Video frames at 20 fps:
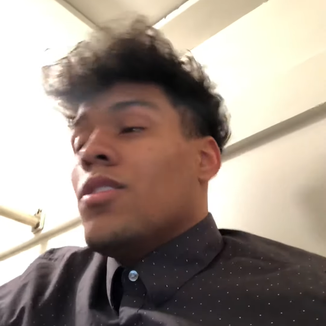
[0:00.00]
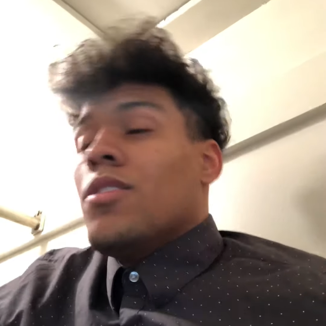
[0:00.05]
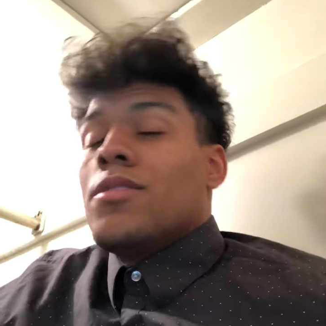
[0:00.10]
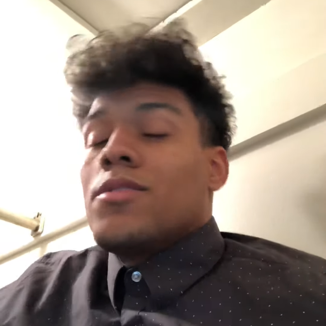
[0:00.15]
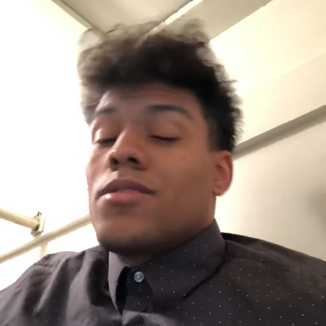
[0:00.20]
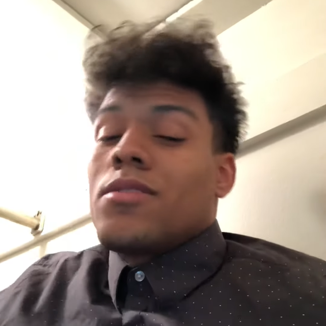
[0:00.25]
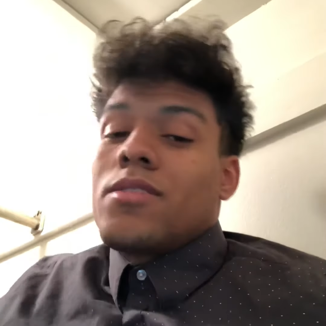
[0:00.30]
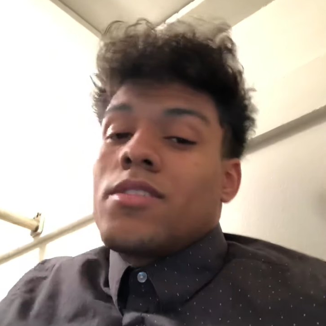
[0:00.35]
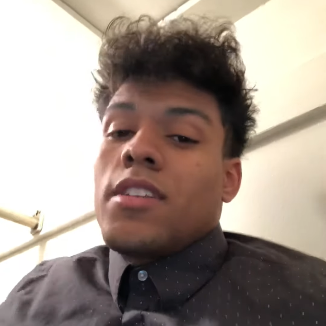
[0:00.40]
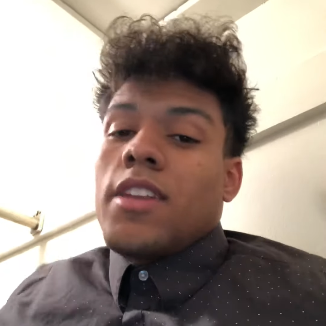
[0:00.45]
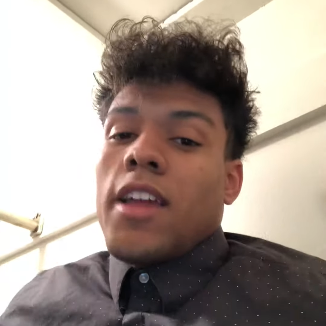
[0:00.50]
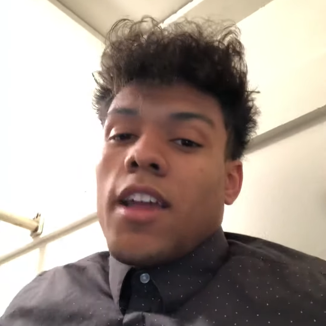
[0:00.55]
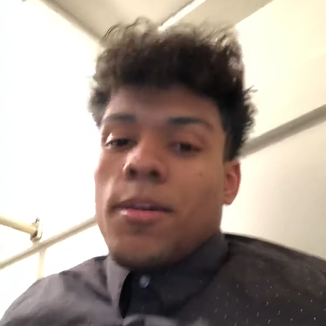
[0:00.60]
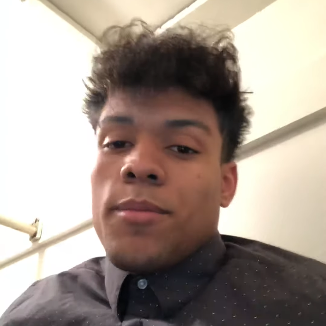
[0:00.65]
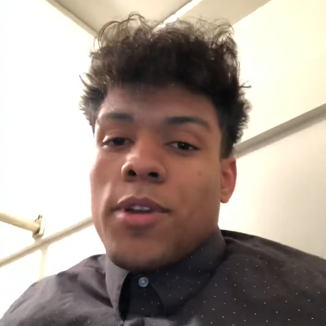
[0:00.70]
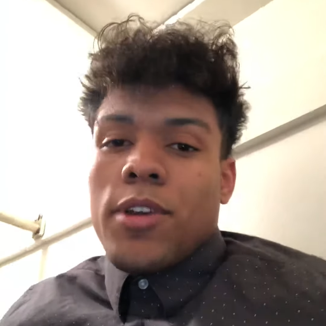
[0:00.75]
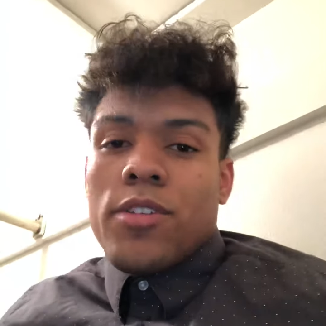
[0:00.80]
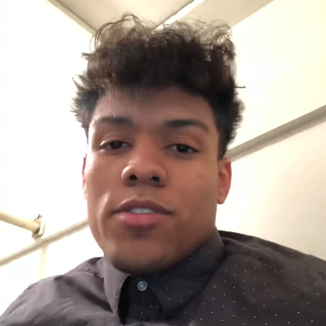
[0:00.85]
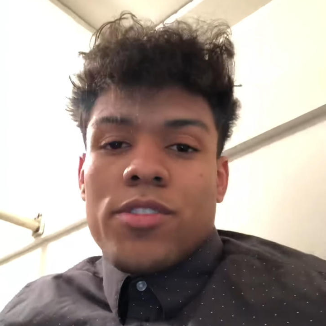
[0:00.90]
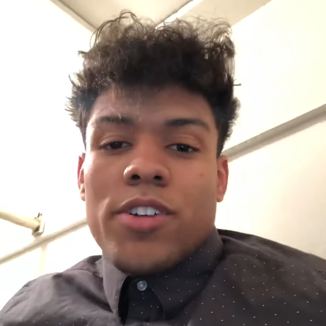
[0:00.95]
So today I'm
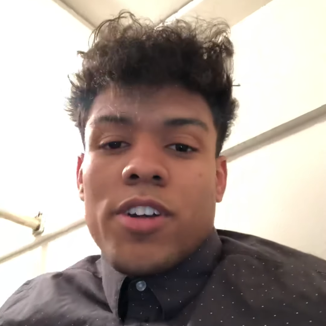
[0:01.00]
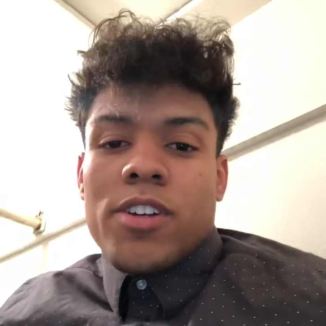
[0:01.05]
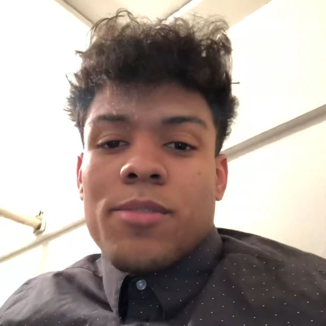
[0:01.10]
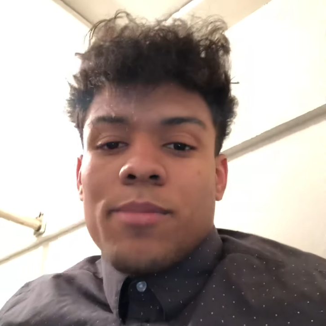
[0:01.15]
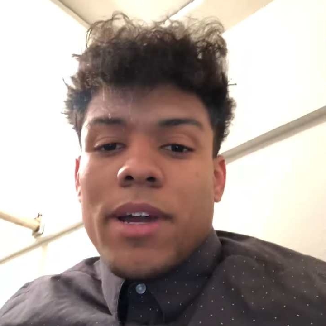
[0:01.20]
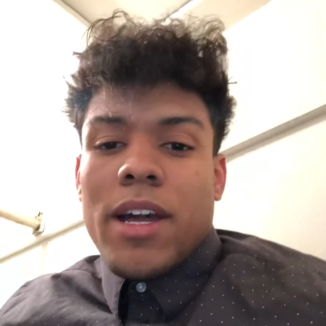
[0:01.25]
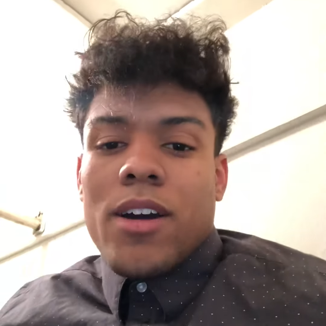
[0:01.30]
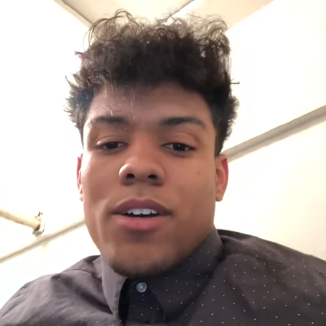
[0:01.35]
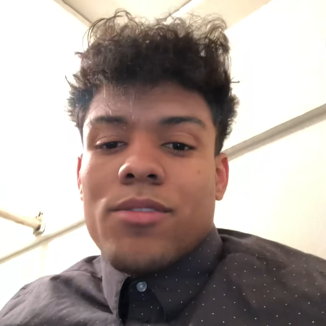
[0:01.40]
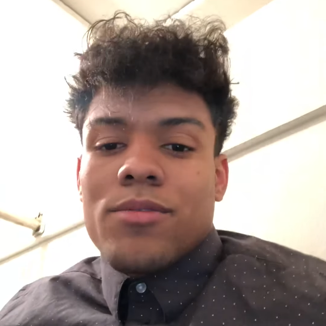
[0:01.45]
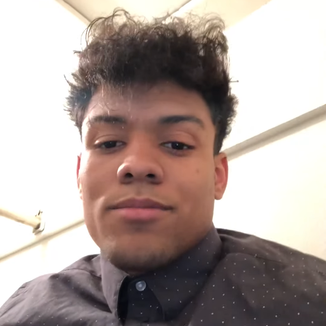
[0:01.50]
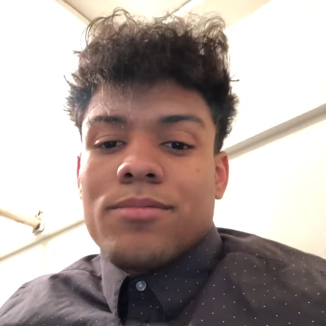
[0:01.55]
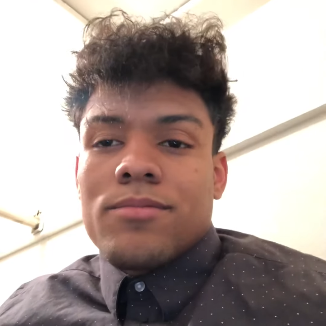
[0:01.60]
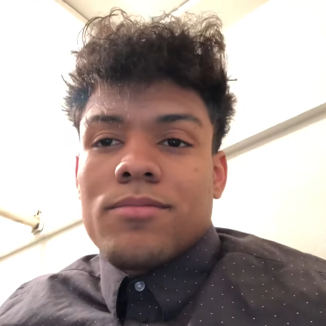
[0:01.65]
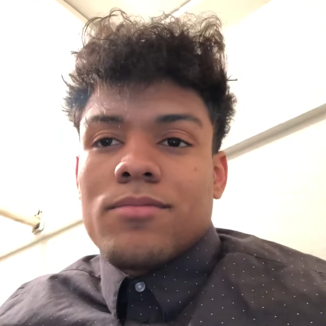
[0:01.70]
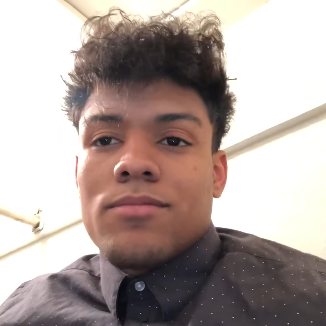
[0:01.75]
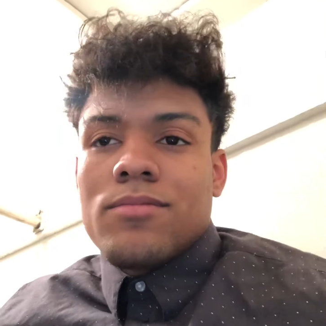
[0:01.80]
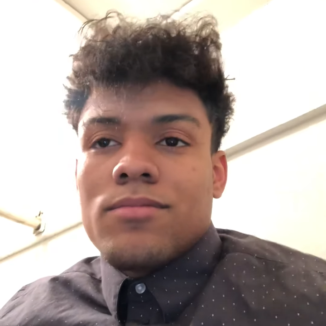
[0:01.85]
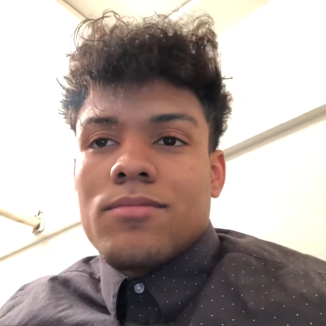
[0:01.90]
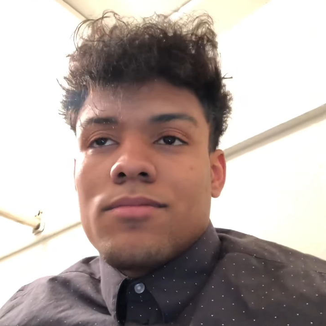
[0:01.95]
here to talk about
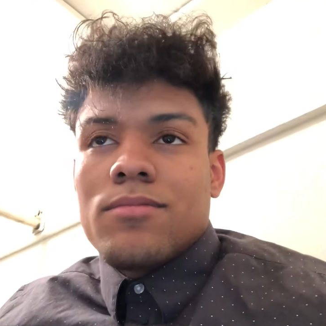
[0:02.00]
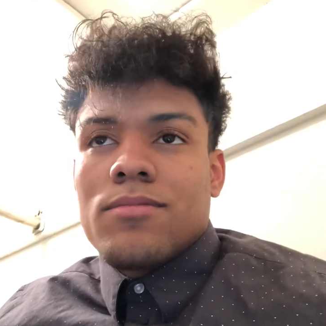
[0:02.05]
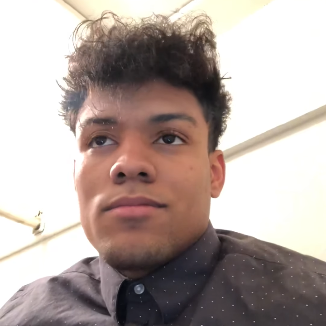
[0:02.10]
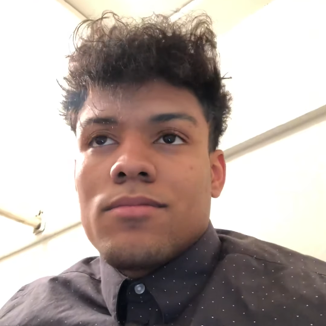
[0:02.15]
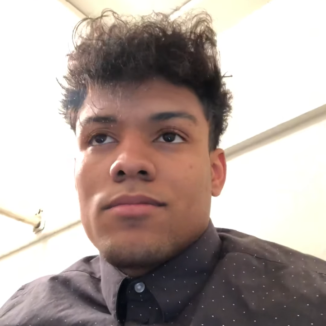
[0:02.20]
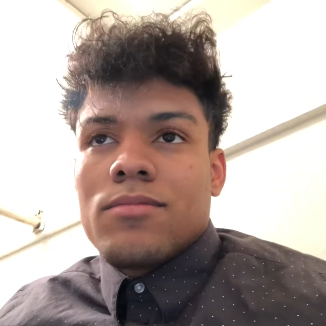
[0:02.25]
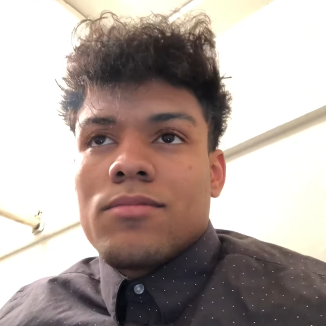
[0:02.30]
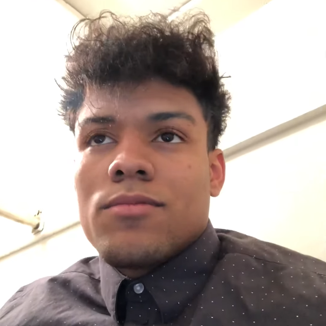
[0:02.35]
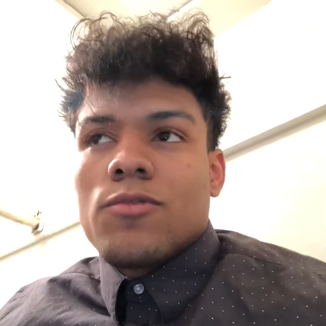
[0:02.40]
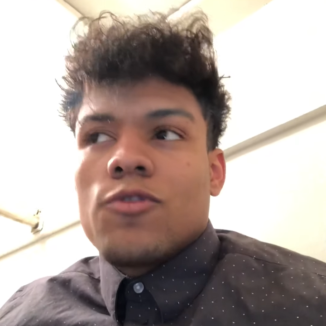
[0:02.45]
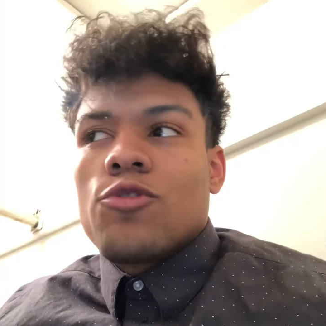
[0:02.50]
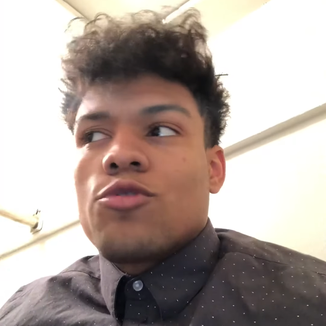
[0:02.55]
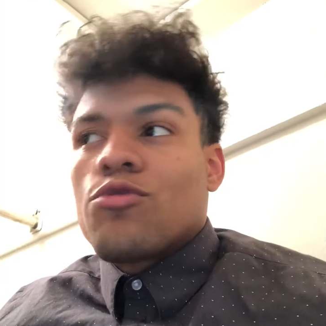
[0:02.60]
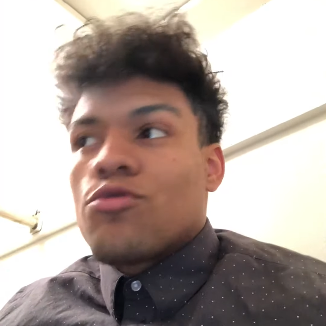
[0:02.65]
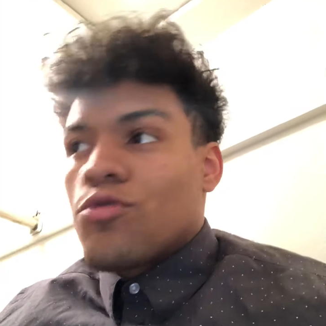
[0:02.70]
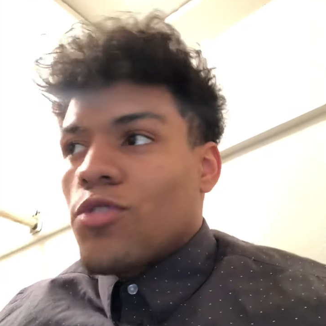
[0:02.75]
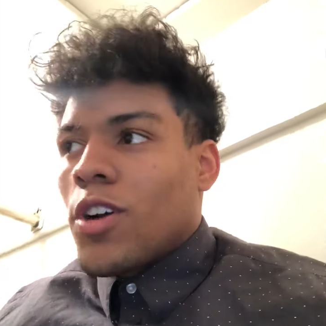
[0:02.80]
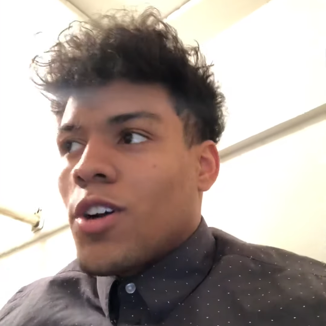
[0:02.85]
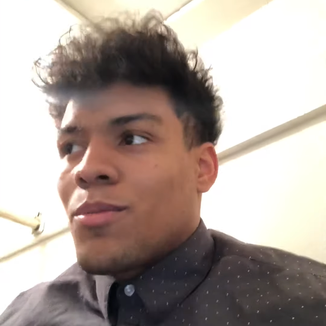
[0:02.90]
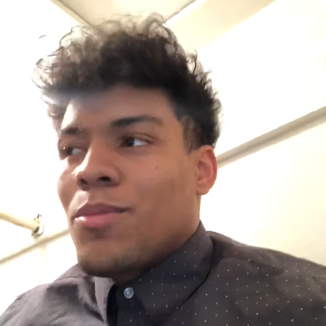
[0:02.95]

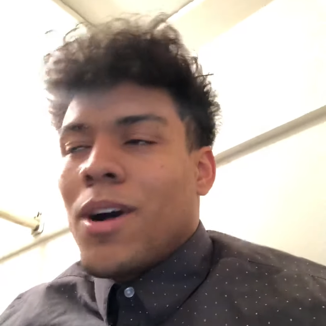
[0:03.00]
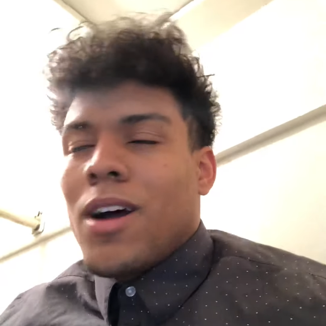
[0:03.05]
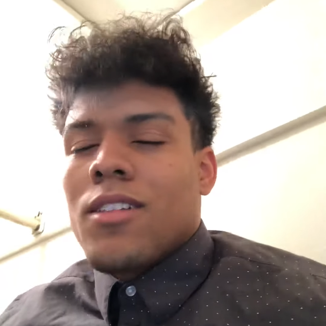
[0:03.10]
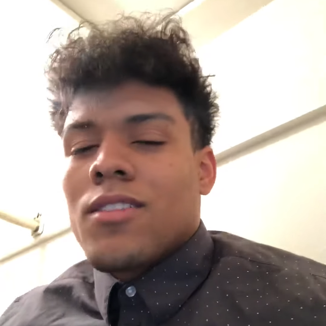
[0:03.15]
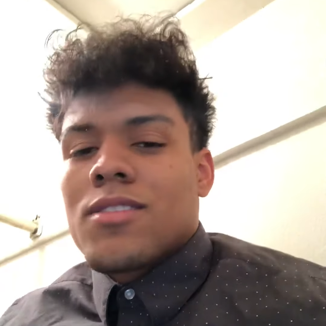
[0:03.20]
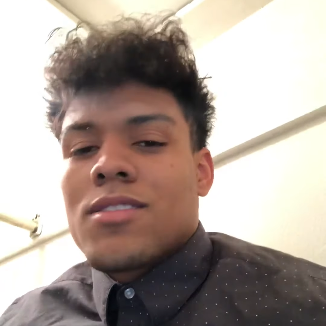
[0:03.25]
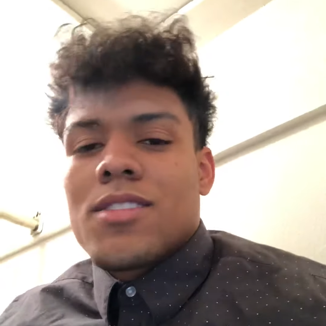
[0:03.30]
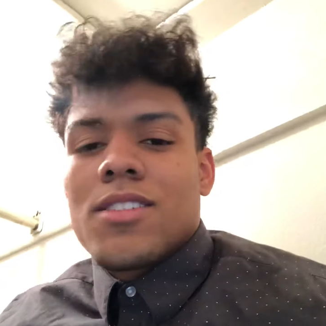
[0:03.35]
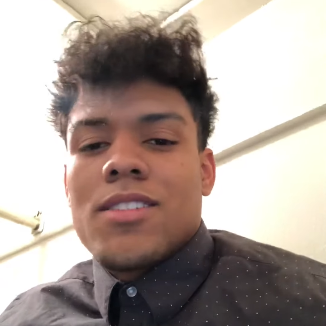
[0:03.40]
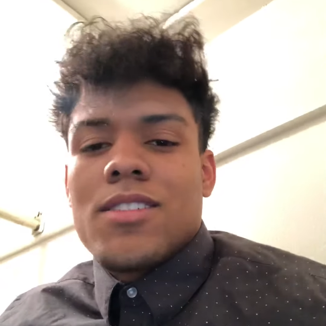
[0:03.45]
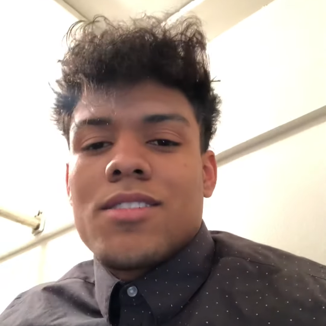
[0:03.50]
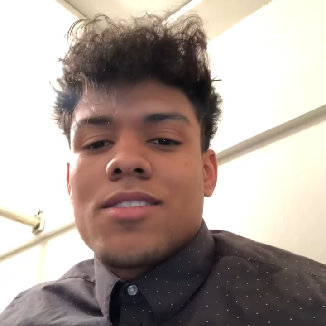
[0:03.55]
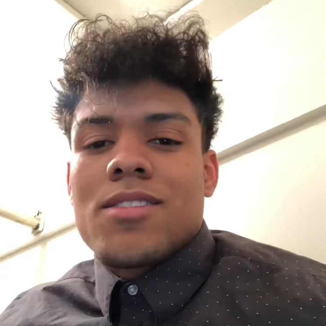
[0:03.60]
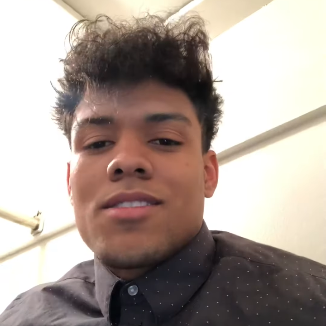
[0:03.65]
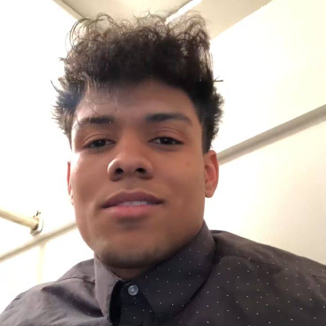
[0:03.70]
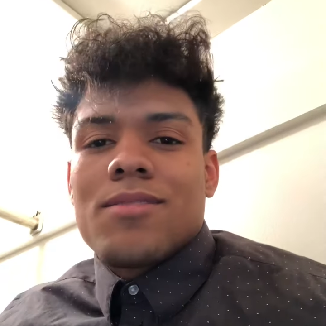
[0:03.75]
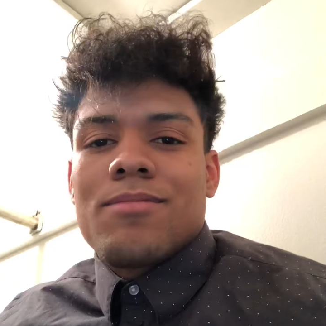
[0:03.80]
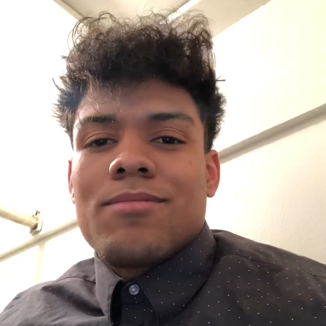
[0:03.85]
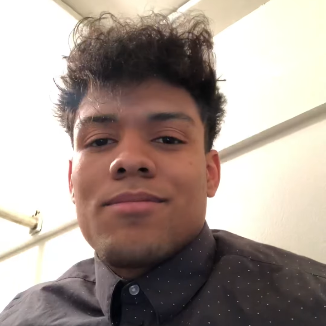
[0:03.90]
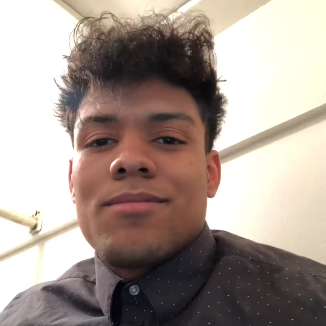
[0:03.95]
drug policies